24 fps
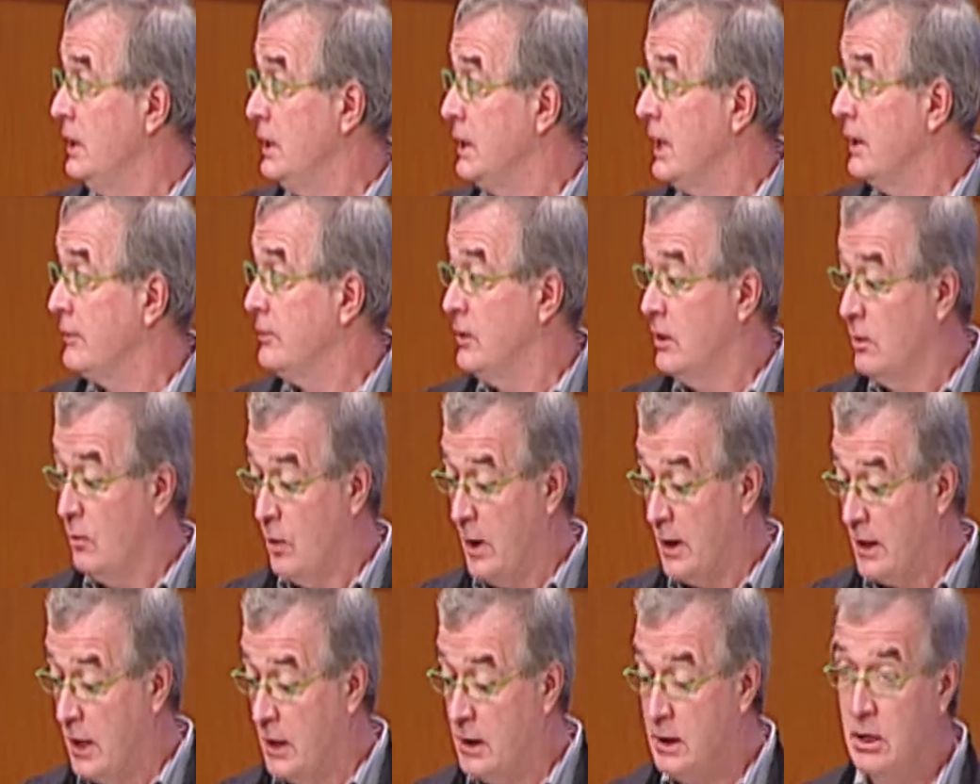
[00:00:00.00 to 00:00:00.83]
to get the
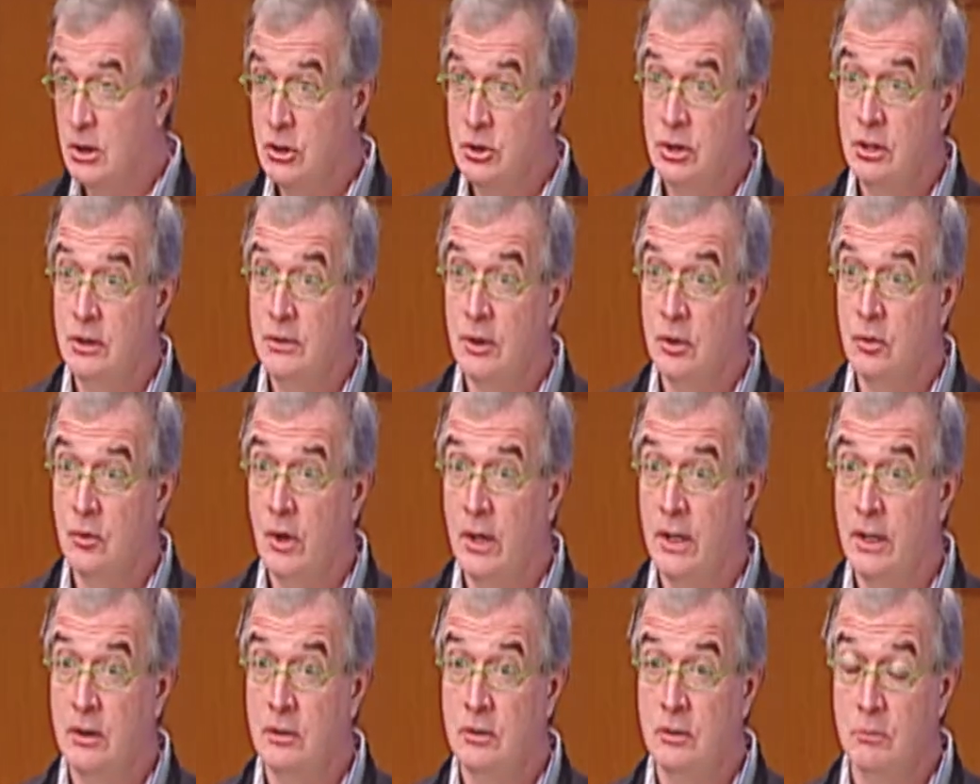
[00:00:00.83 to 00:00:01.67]
recognition, the
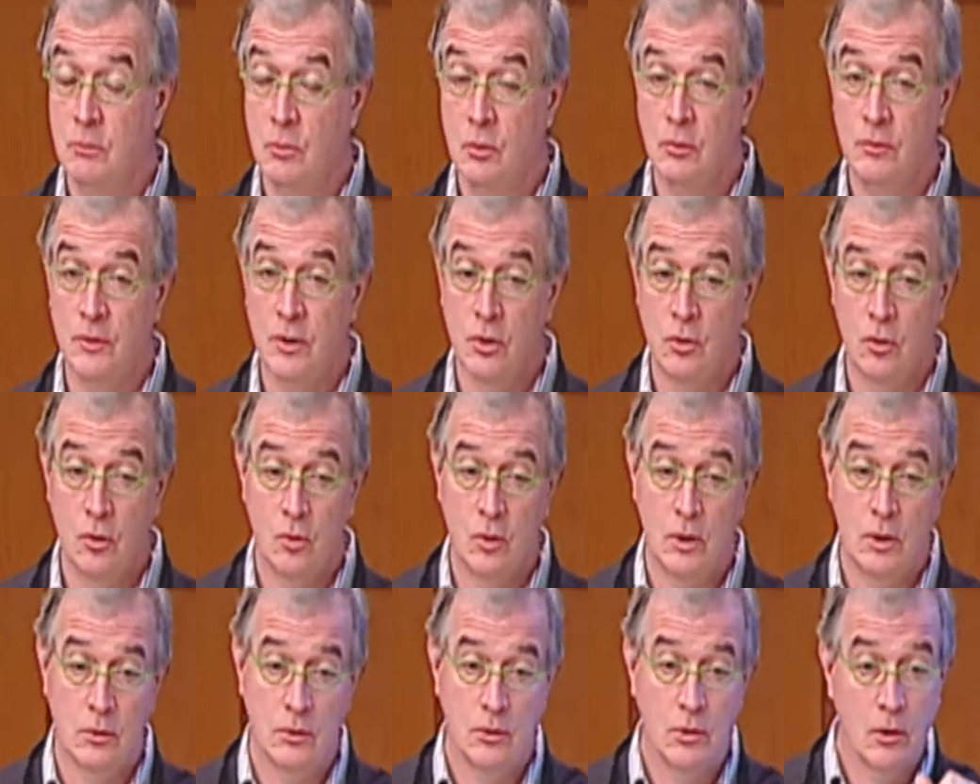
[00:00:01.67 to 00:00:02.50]
credit to move their
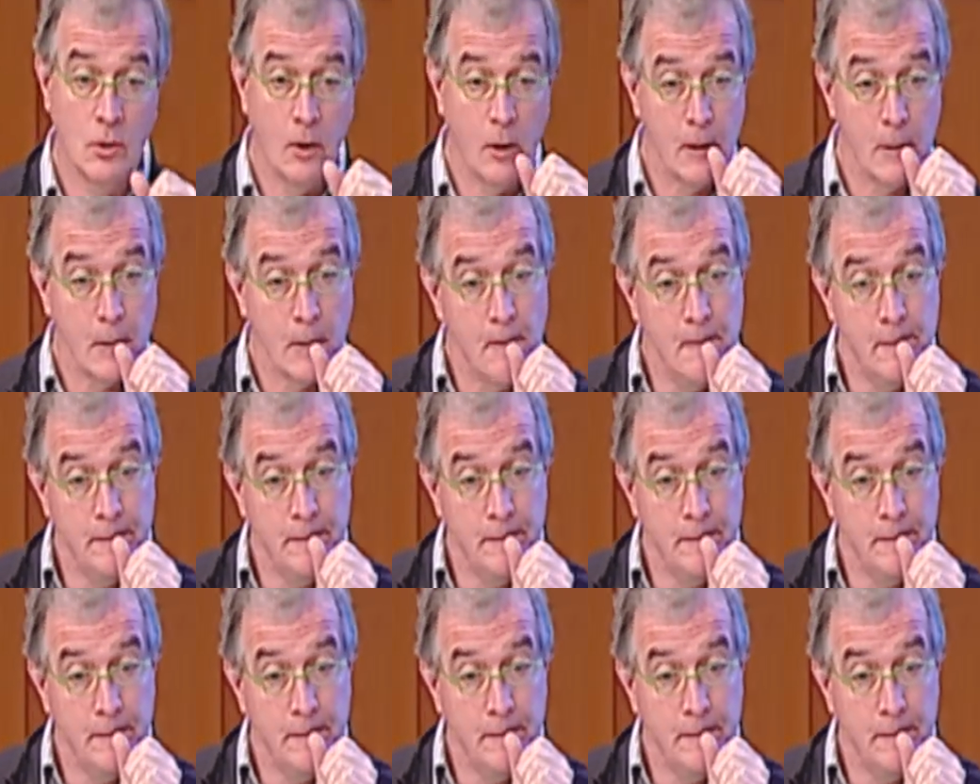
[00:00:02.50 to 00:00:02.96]
careers along.